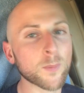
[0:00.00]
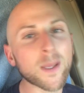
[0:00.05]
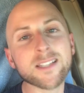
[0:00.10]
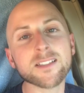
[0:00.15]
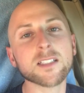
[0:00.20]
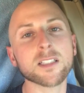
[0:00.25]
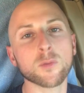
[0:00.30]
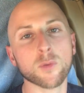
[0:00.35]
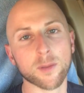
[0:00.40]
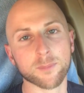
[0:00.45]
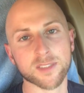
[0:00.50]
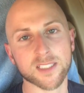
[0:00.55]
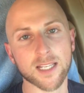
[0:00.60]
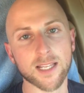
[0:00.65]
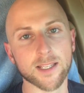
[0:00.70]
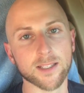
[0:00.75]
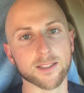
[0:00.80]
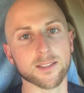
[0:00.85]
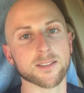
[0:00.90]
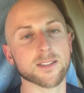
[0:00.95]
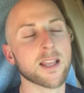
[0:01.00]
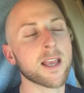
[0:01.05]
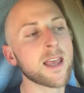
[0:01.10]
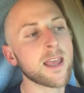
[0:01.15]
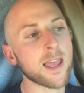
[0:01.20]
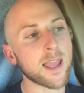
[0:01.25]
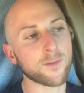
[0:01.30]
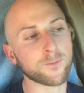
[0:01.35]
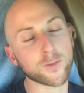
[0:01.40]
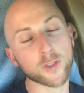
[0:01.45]
Basically what I'm saying is,
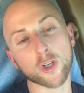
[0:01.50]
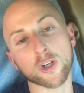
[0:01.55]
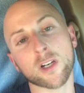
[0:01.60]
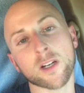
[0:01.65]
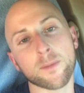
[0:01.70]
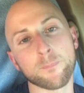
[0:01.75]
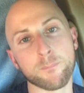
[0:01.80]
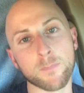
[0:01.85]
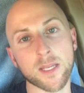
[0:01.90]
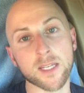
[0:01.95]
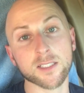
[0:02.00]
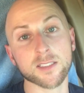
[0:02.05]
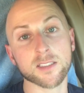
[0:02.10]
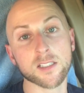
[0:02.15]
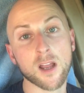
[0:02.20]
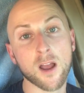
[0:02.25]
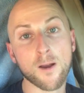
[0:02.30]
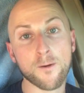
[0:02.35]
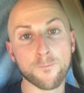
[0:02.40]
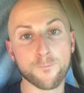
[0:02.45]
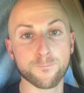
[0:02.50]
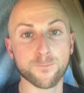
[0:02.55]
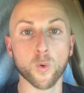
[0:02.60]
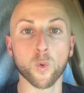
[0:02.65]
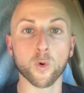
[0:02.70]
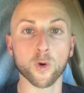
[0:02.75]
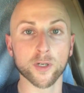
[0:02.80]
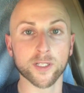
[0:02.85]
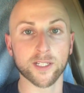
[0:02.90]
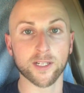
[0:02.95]
if you're gonna miss
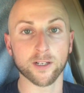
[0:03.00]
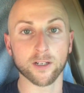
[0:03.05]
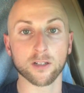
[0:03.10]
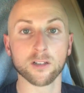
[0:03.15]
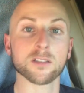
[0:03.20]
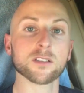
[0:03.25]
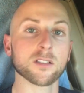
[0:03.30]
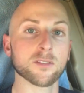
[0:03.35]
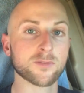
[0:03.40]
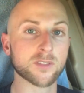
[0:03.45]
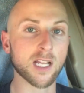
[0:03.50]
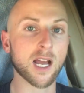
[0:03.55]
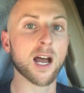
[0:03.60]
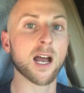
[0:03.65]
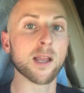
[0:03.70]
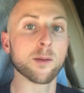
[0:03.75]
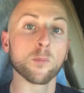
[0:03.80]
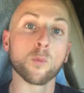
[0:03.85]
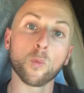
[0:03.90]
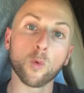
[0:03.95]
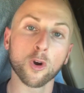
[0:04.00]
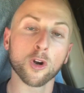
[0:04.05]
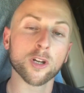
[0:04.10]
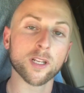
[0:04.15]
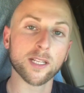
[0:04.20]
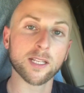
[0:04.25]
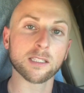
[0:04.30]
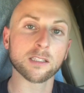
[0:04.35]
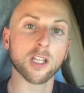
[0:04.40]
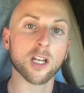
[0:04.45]
4 years of time
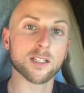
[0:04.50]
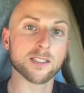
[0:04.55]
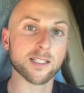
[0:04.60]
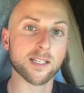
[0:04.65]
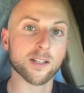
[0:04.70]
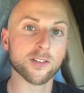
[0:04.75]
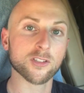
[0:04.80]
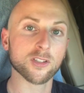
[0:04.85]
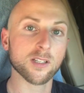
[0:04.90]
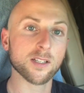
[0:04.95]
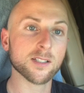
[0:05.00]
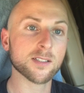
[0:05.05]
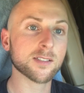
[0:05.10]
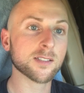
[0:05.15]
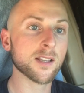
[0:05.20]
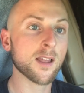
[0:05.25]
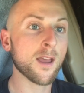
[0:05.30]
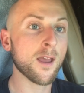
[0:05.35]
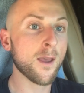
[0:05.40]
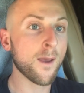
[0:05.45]
working in Los Angeles,